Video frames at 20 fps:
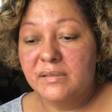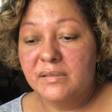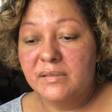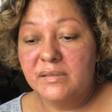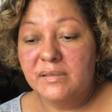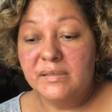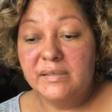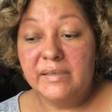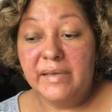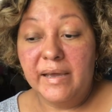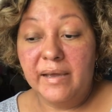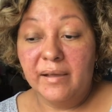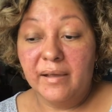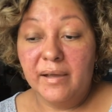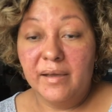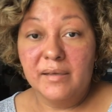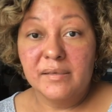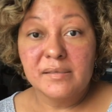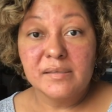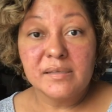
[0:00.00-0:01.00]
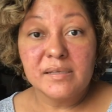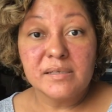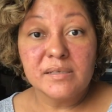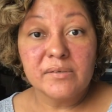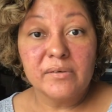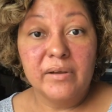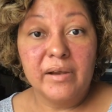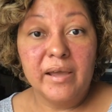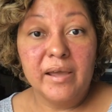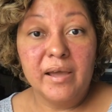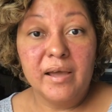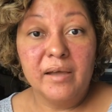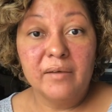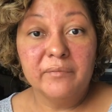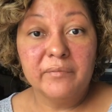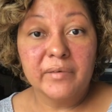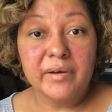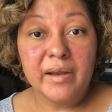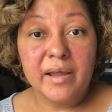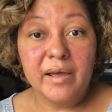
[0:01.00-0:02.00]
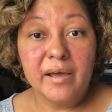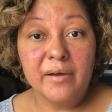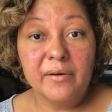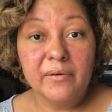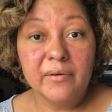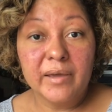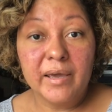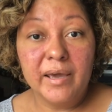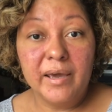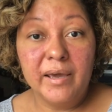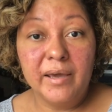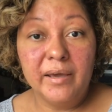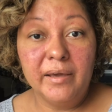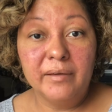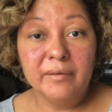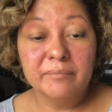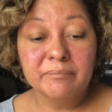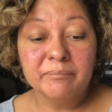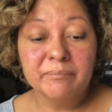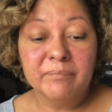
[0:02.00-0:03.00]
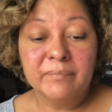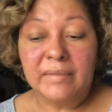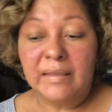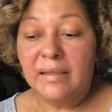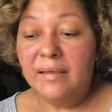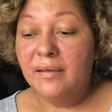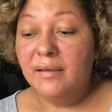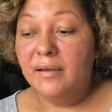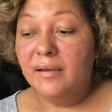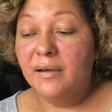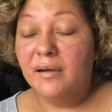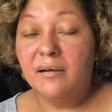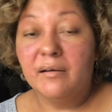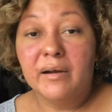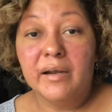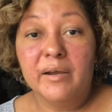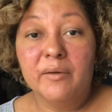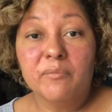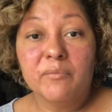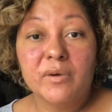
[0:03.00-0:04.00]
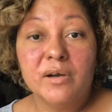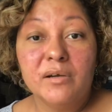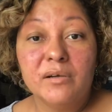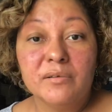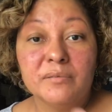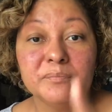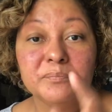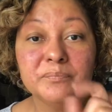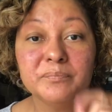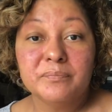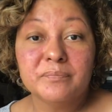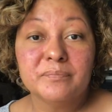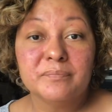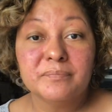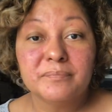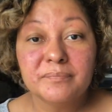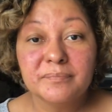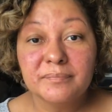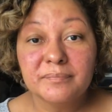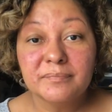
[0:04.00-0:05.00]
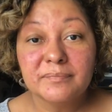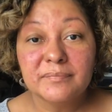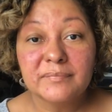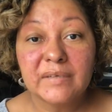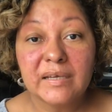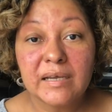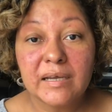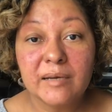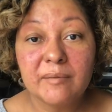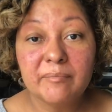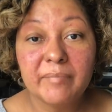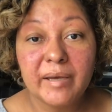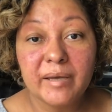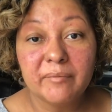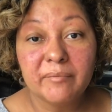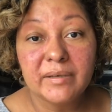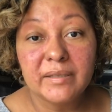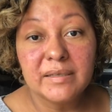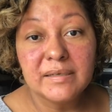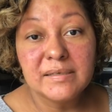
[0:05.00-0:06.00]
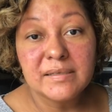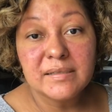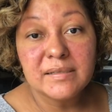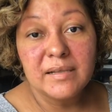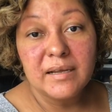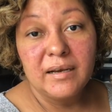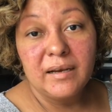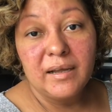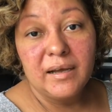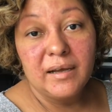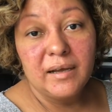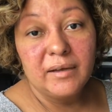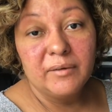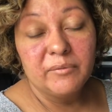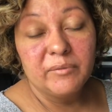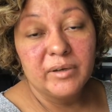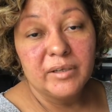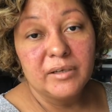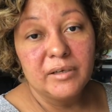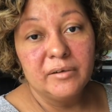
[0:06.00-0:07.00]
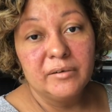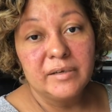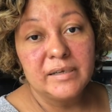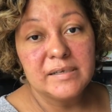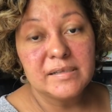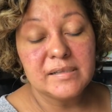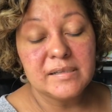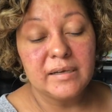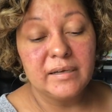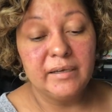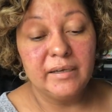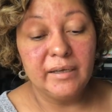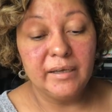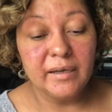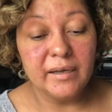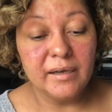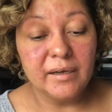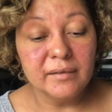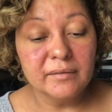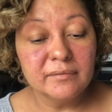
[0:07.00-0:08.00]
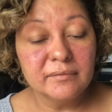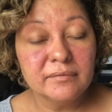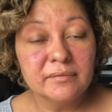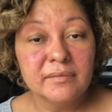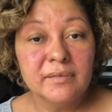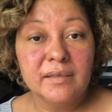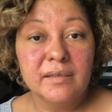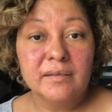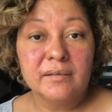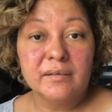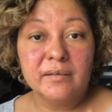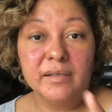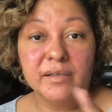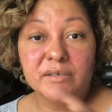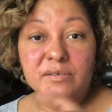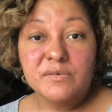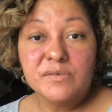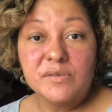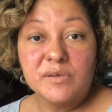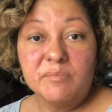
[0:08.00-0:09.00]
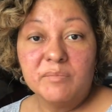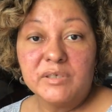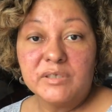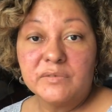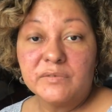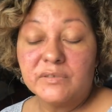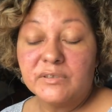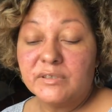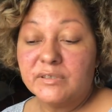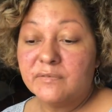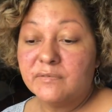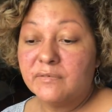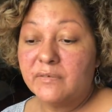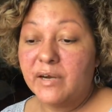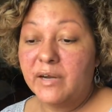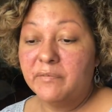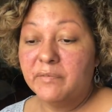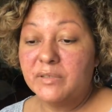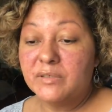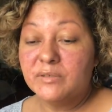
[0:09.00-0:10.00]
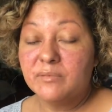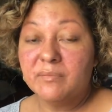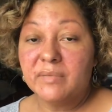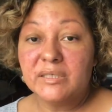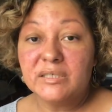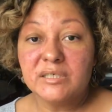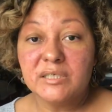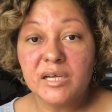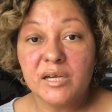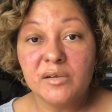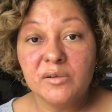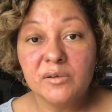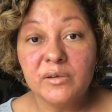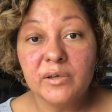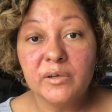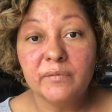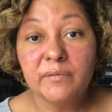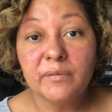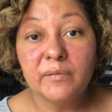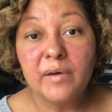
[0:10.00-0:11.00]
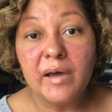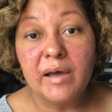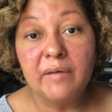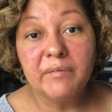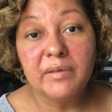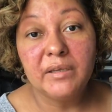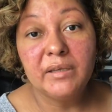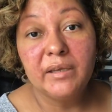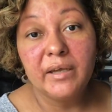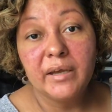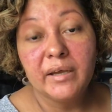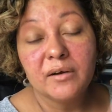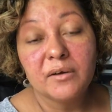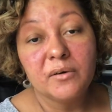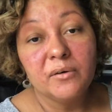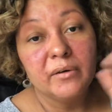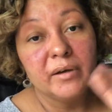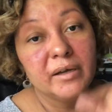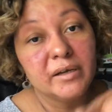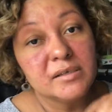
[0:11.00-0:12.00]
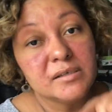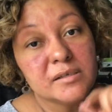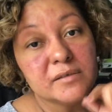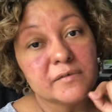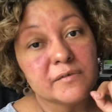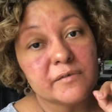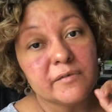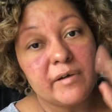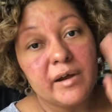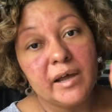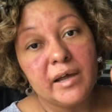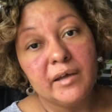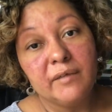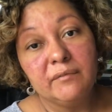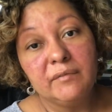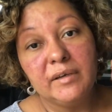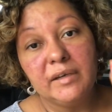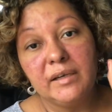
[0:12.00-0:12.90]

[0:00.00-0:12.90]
Yeah, guys, that's all I have for now. Okay. All right. Well, come back with Estela with Leonesa Nica. Thank you so much for subscribing to my channel. If you haven't yet, go ahead and subscribe.